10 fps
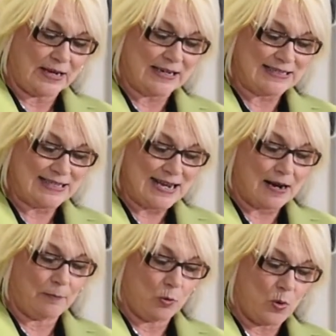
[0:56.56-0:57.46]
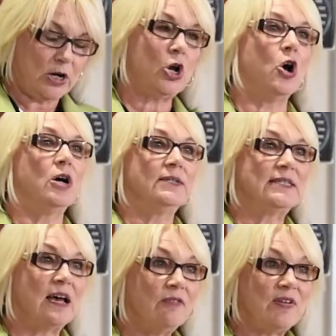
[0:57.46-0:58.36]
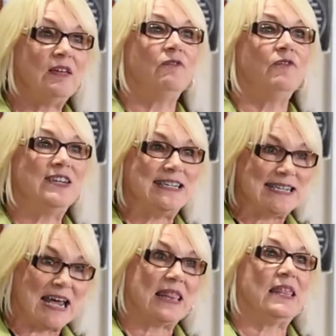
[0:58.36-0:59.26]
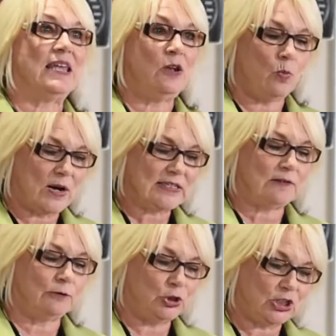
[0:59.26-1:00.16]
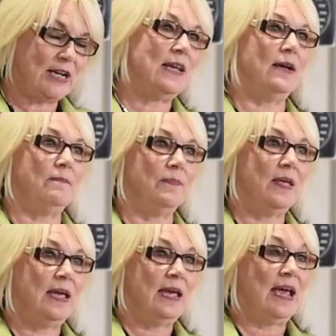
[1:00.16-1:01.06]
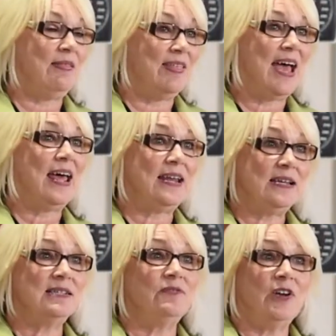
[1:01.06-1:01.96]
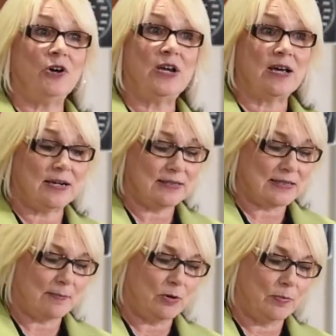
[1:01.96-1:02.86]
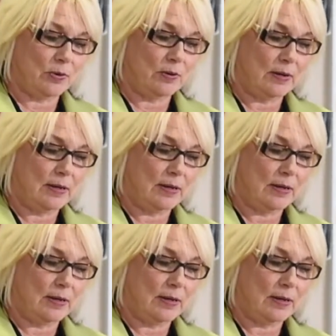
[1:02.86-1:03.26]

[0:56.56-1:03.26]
is the number one cause of infant death in West Virginia. And that is very unacceptable.